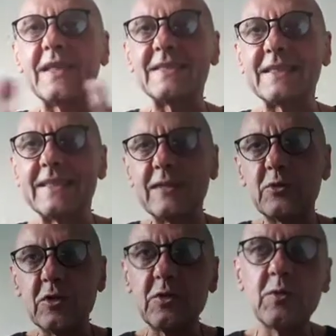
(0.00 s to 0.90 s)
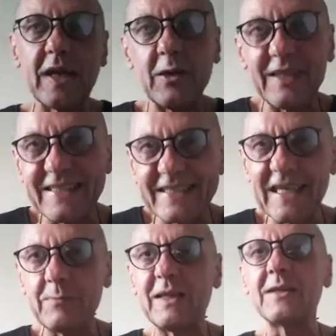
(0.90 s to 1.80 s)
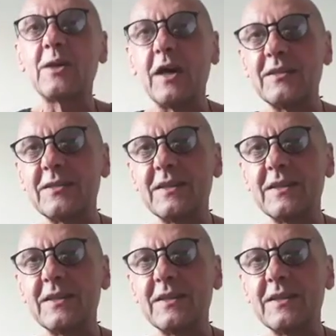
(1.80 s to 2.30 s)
this ascension. You cannot escape that God